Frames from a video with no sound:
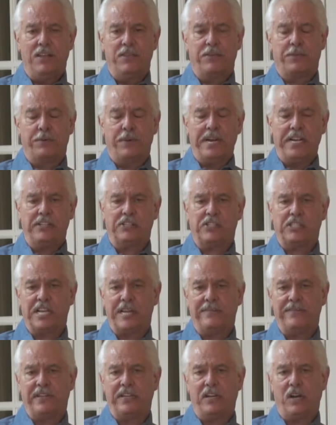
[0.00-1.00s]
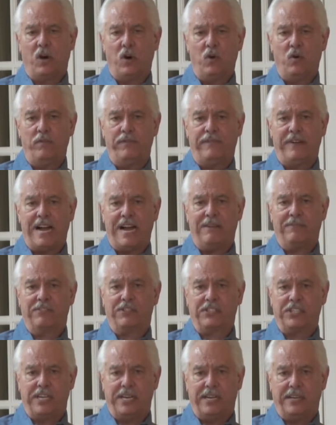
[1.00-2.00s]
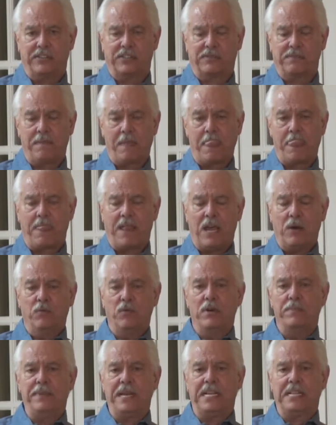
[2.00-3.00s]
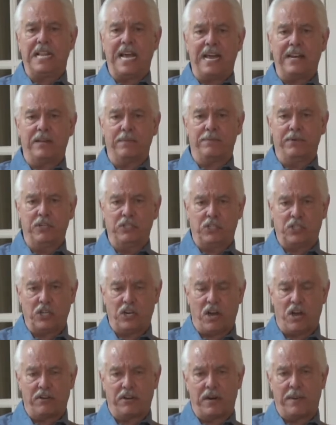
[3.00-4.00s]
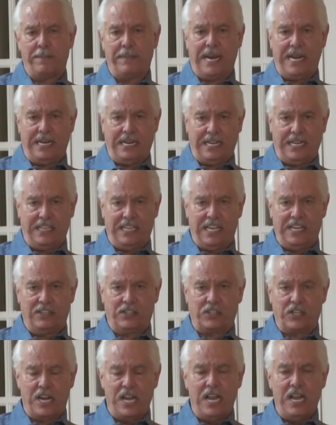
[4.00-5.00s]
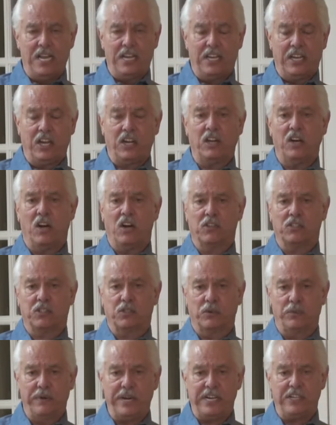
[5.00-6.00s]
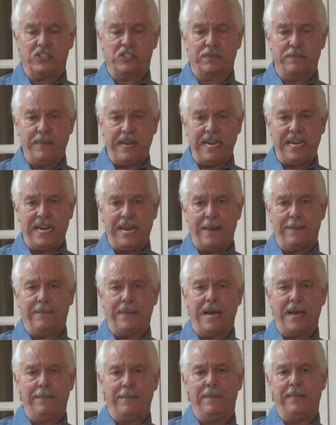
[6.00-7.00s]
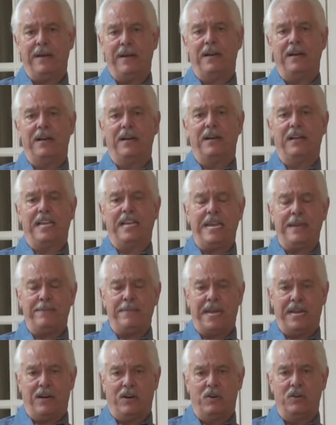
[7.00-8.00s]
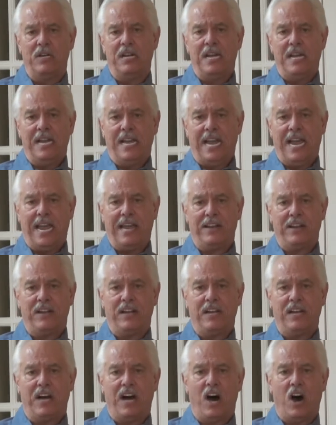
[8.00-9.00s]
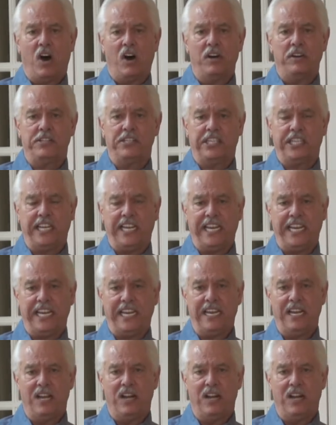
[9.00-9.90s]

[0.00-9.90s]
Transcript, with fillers: 37056, and we'll be glad to put you on our mailing list. You can also reach me at my uh, email at rtorango,